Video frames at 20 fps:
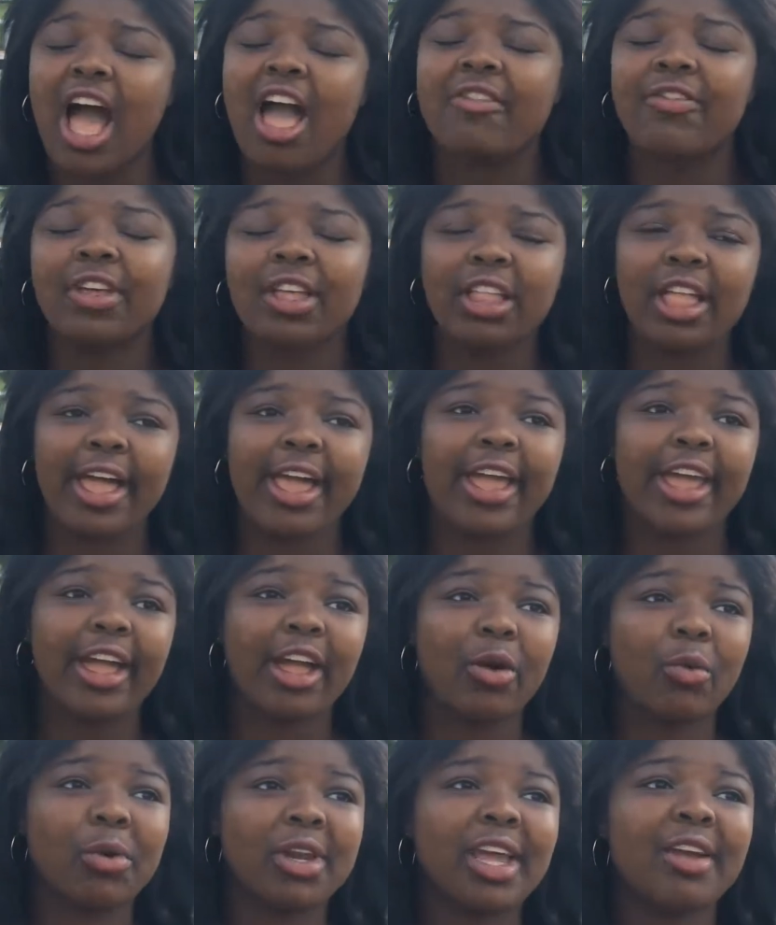I feel
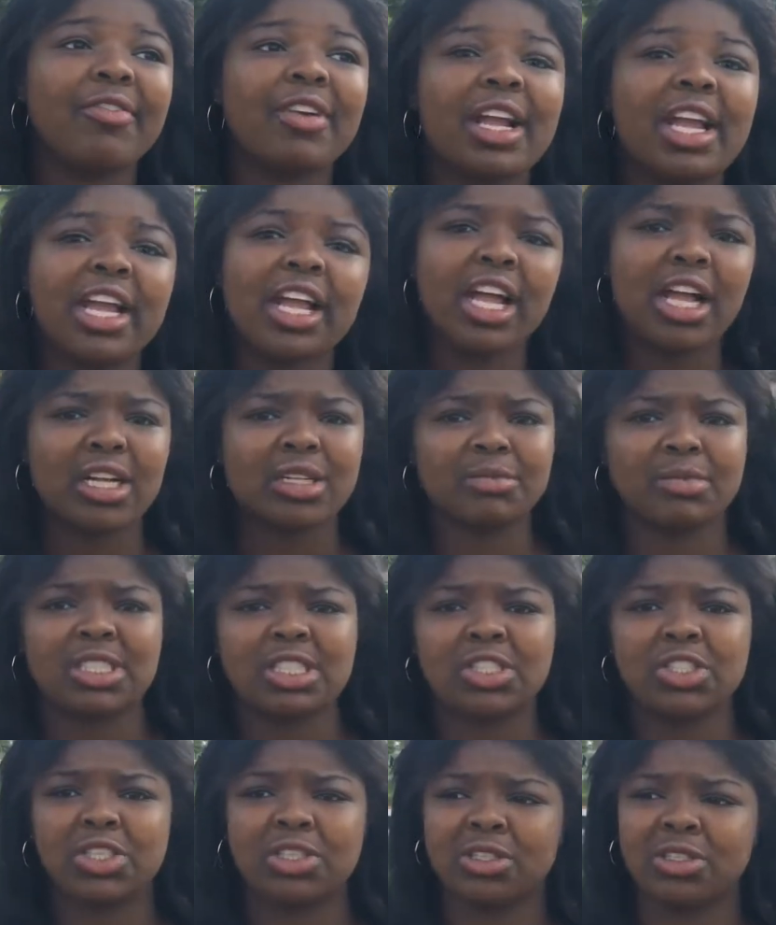like whenever it
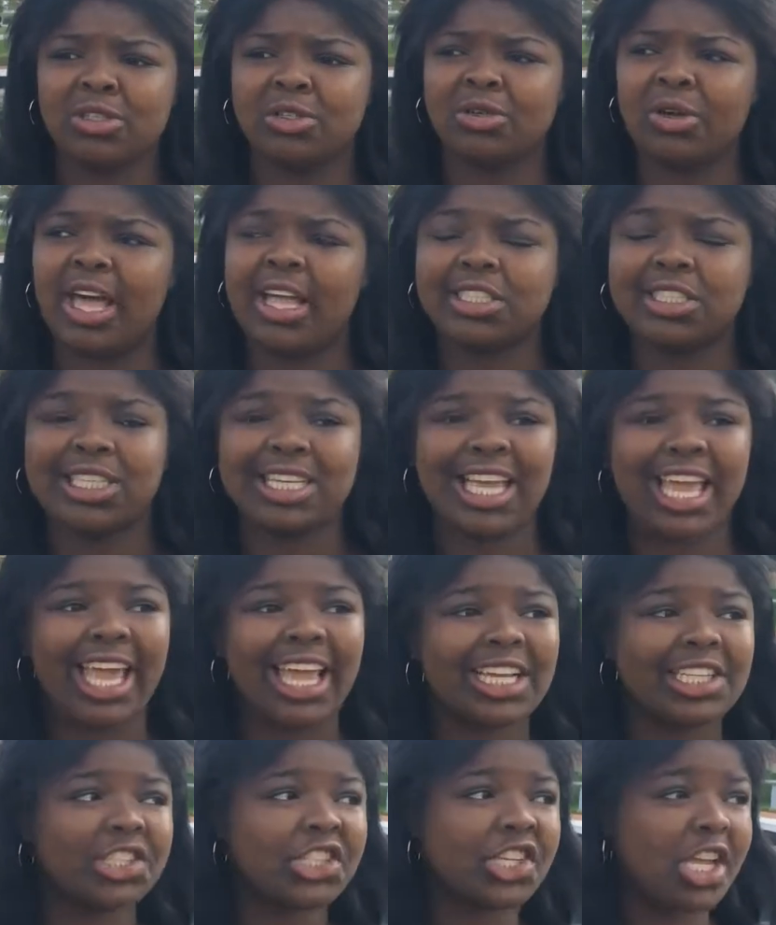comes to
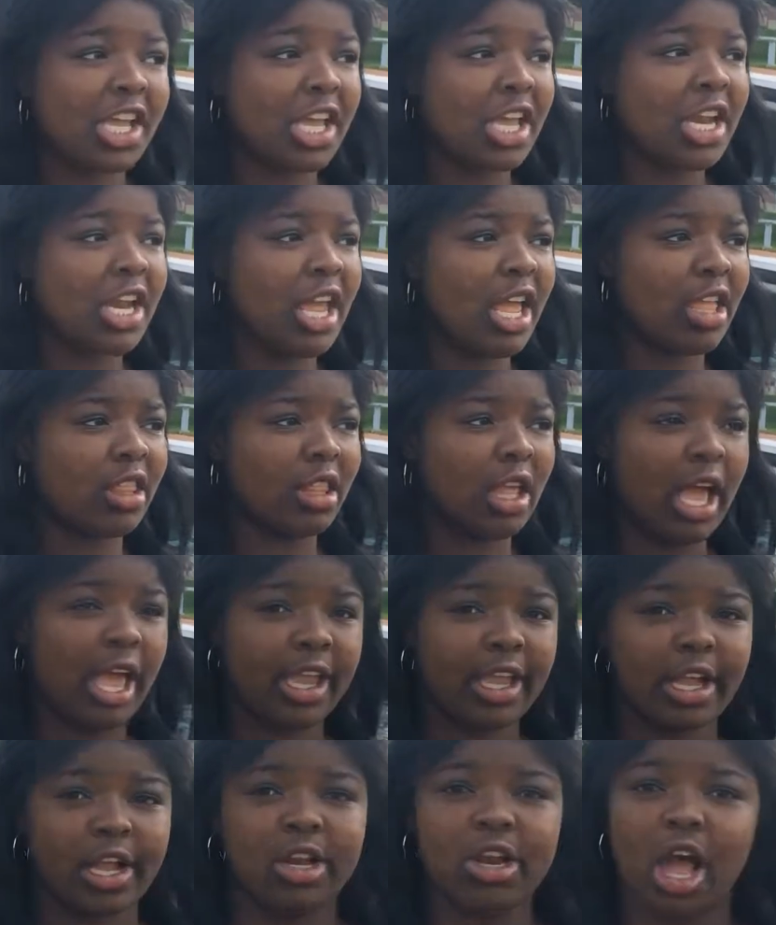education and
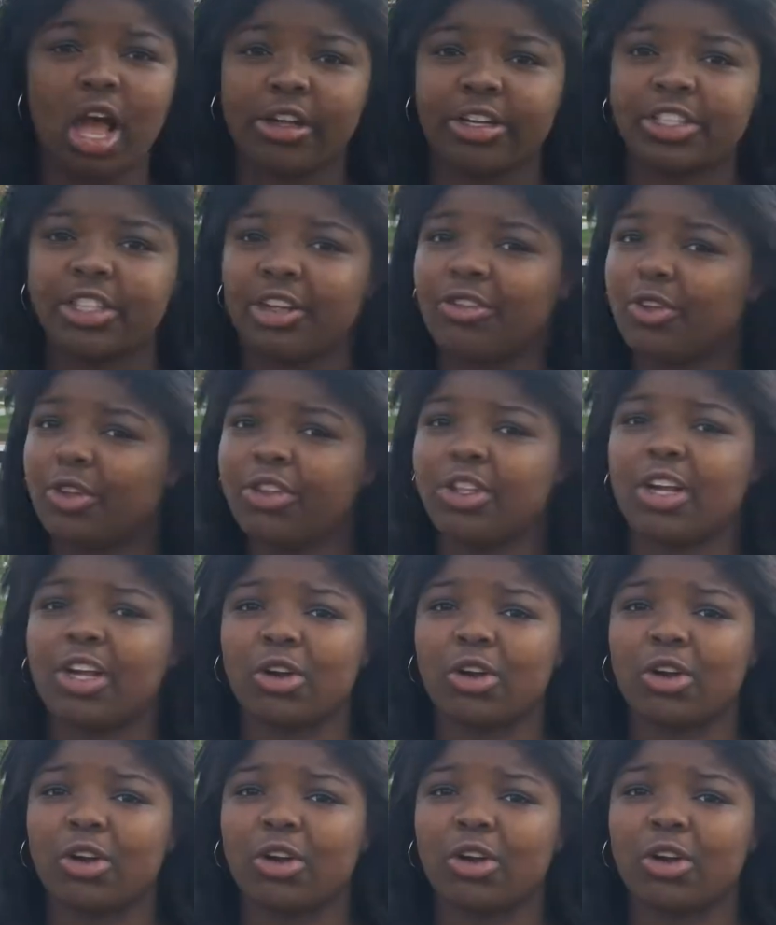like your knowledge level,